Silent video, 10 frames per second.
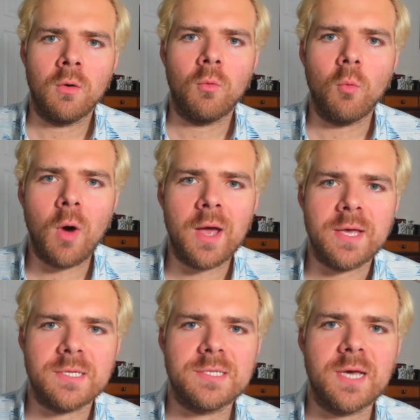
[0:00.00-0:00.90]
What
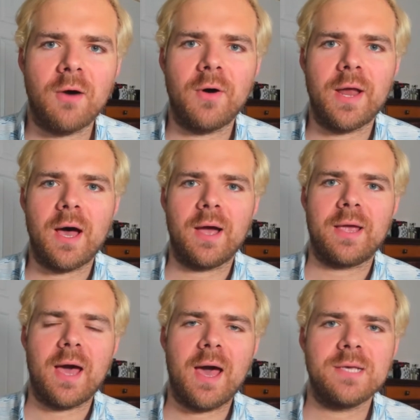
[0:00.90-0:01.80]
is going on,
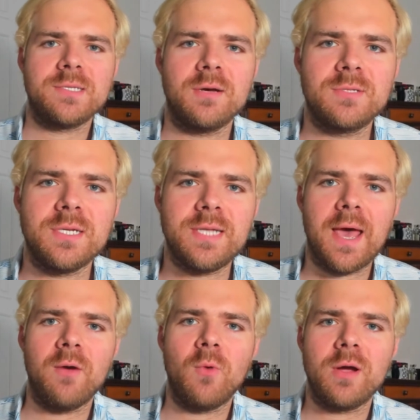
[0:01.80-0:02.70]
guys? So
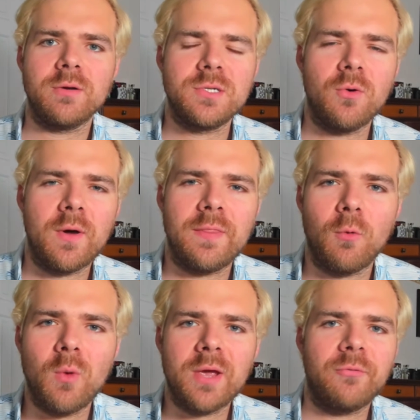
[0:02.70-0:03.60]
today we are doing the
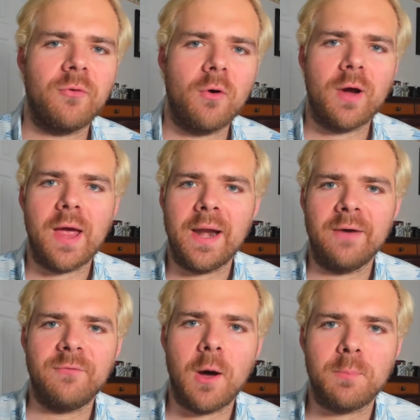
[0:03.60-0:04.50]
Week 4
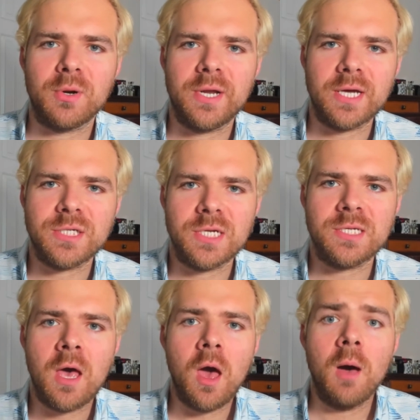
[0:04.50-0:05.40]
NFL
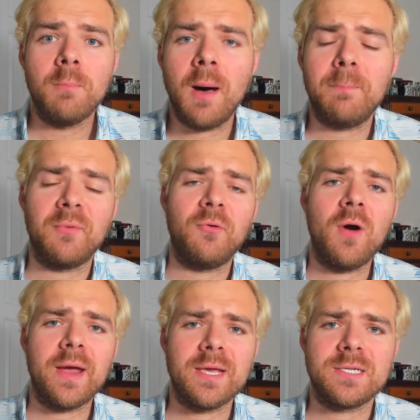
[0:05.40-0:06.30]
predictions. But
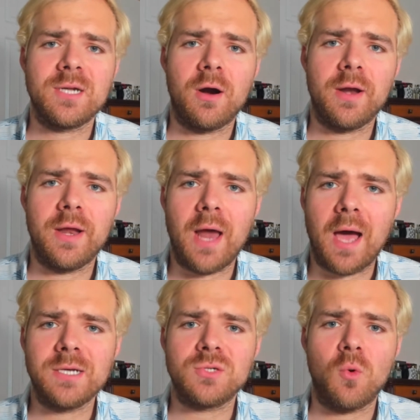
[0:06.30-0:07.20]
before I get started,
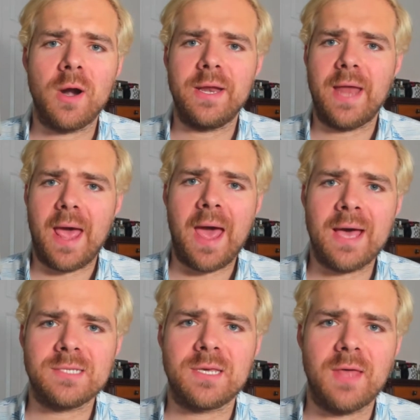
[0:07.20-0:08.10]
I just wanted to
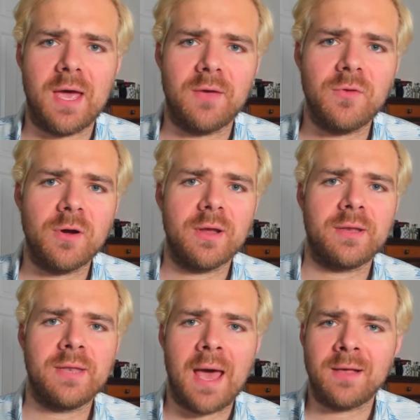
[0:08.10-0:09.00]
ask that if you're a
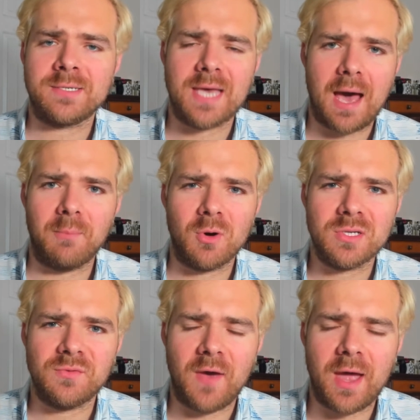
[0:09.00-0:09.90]
Dallas
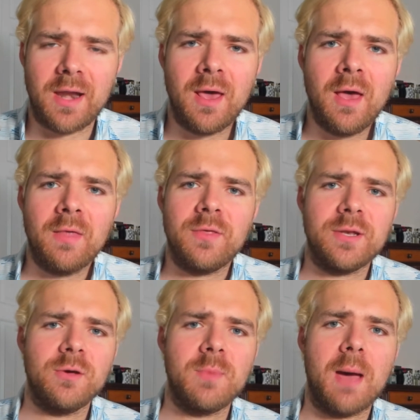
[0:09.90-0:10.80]
Cowboys fan,
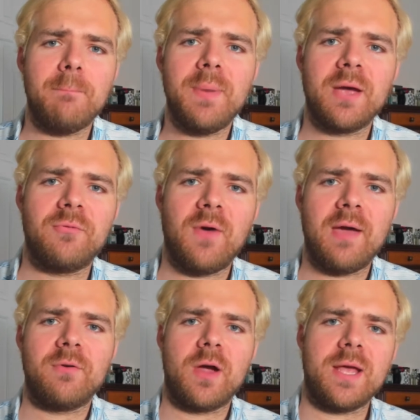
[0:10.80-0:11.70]
then do me a big
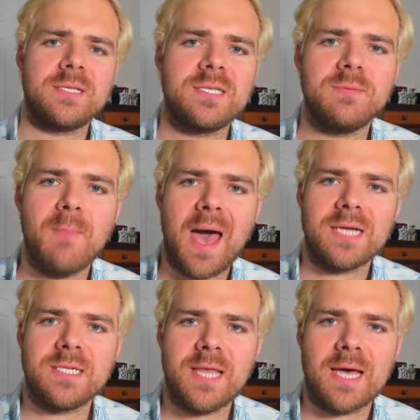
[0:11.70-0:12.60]
favor and
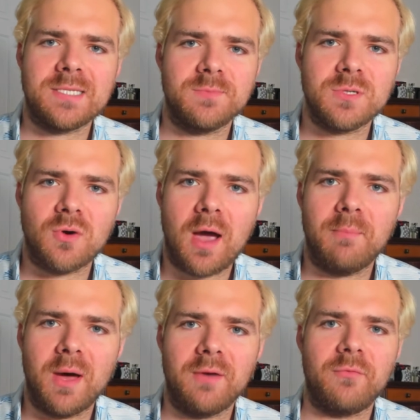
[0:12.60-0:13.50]
smash that
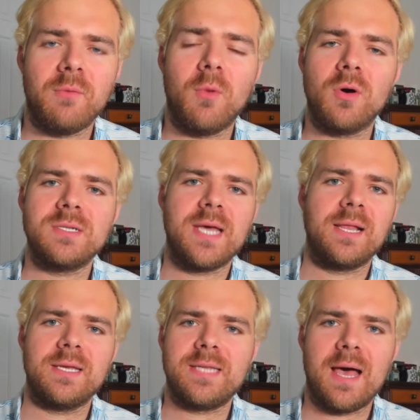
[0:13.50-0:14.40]
subscribe button for more
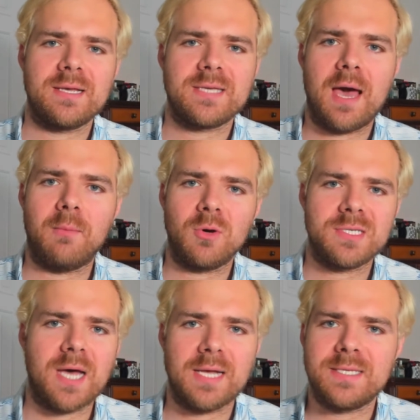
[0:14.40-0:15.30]
daily Dallas Cowboys
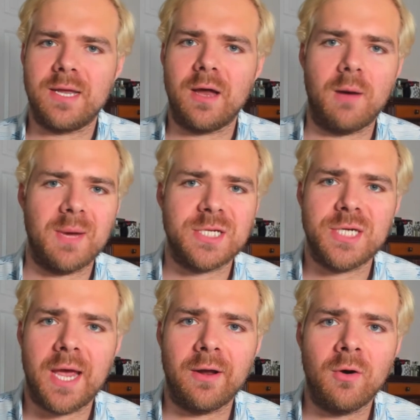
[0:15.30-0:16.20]
content on my
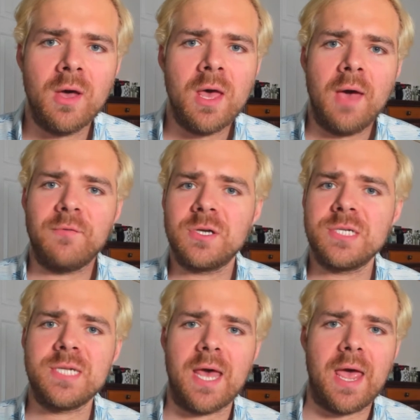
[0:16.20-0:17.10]
channel. If you're
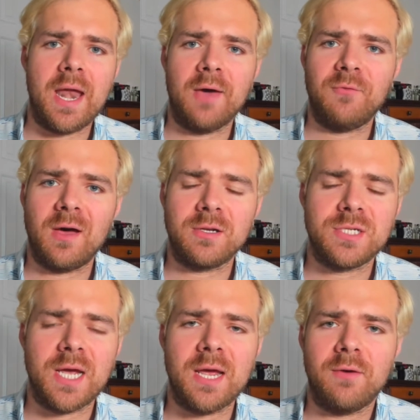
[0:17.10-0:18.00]
just an
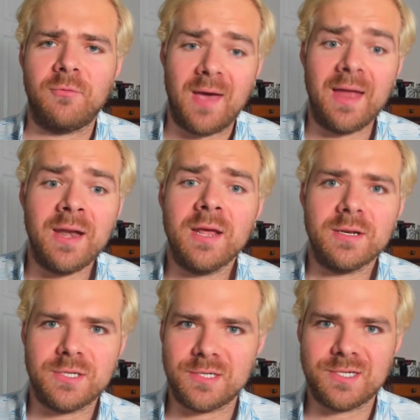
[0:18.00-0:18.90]
NFL fan,
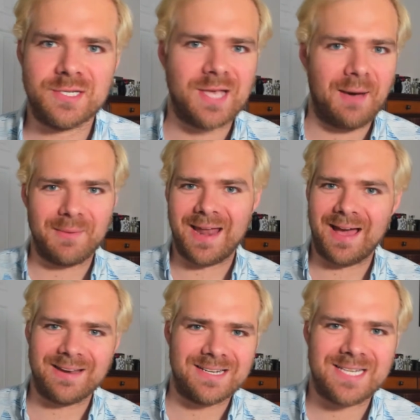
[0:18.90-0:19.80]
just coming
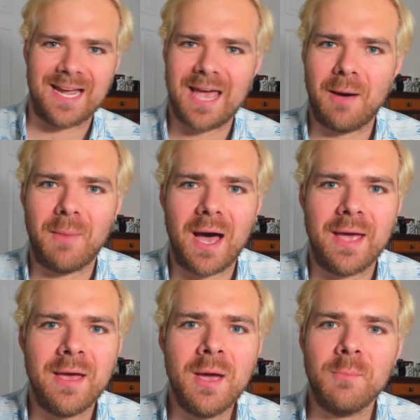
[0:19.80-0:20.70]
down to check out
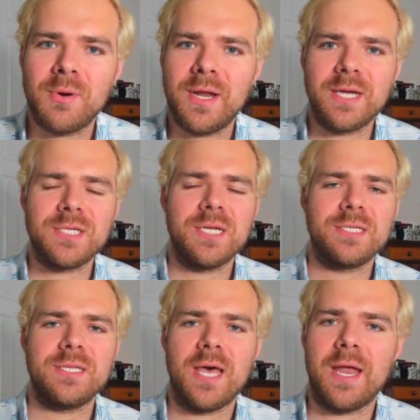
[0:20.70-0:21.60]
my
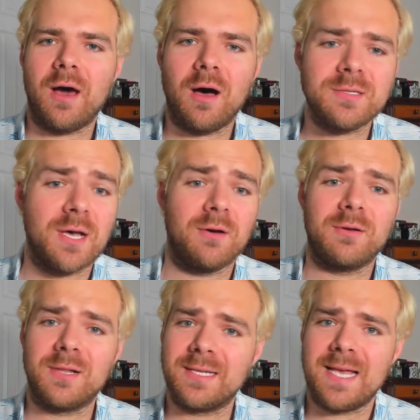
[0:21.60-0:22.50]
predictions, then also
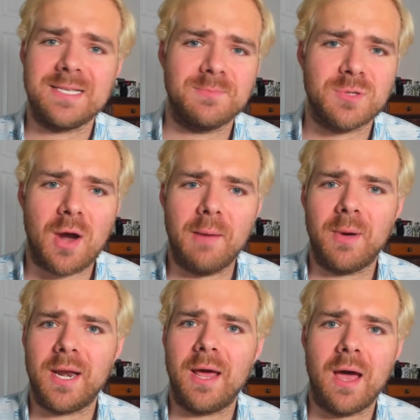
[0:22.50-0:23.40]
click that subscribe
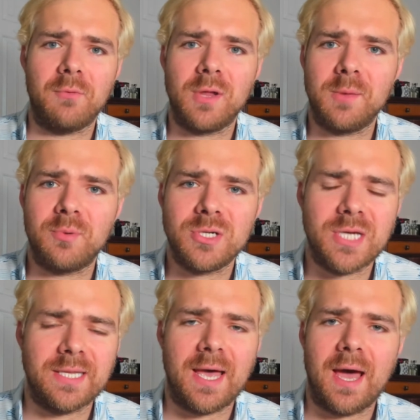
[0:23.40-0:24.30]
button. I really
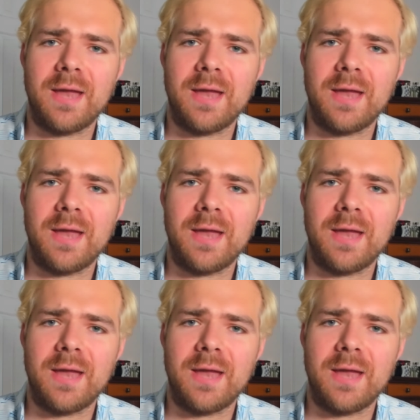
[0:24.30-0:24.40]
appreciate that.